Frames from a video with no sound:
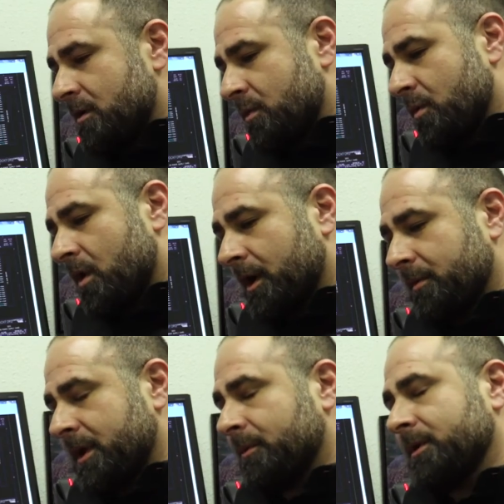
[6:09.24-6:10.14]
we want
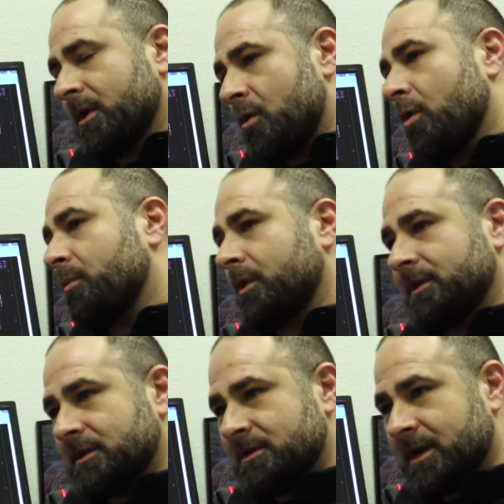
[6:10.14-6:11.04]
to be able to
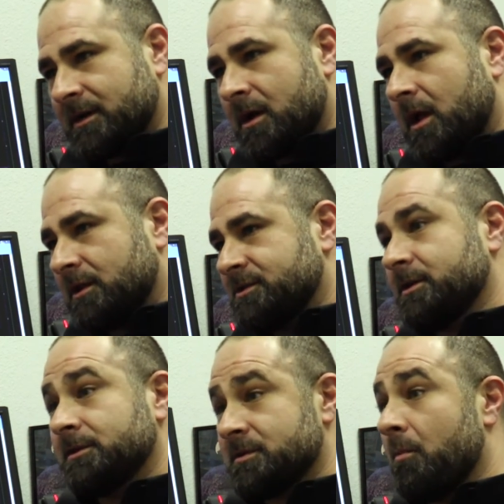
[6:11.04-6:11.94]
incorporate the
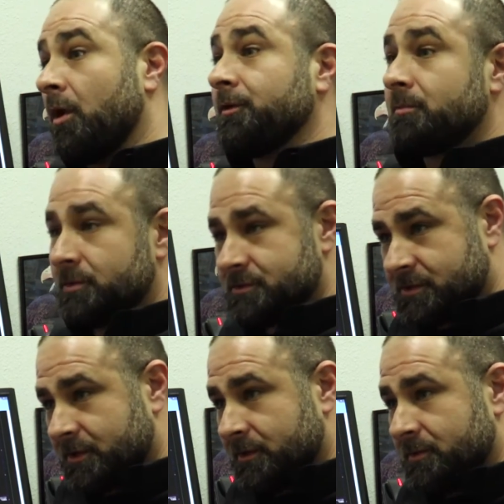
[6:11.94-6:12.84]
technology into multiple
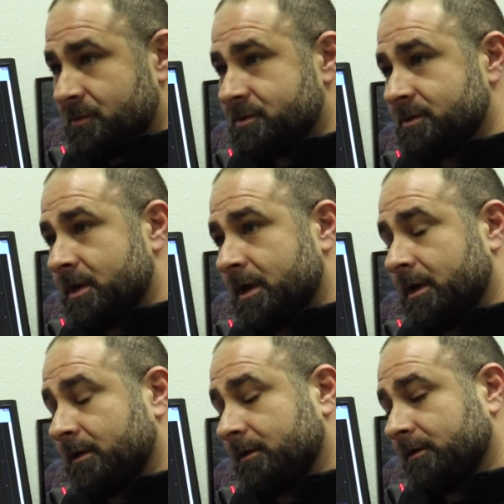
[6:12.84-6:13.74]
S K Us
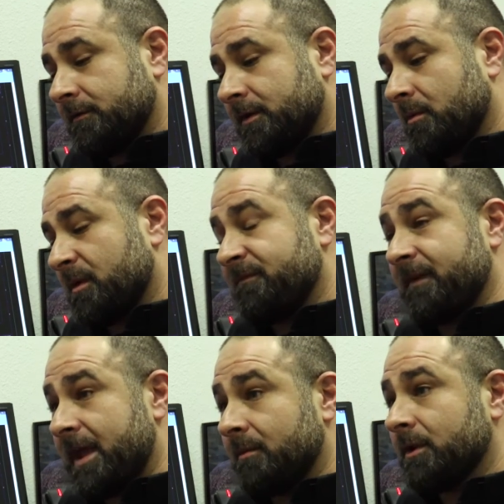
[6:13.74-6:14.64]
and develop a
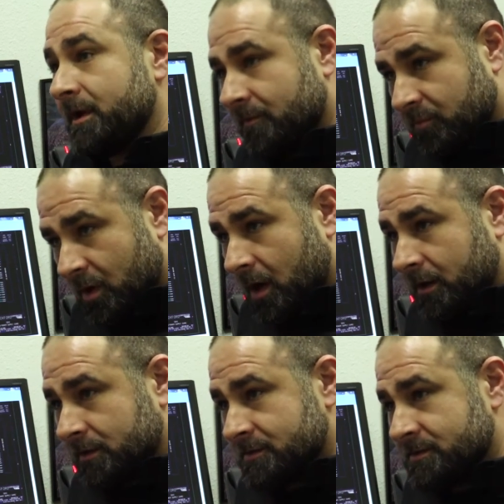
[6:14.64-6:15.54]
family of
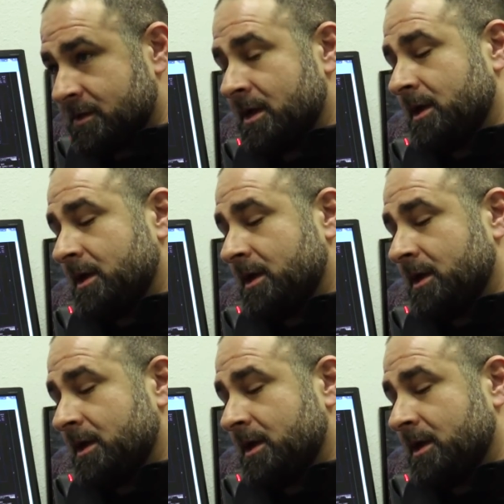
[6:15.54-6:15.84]
products.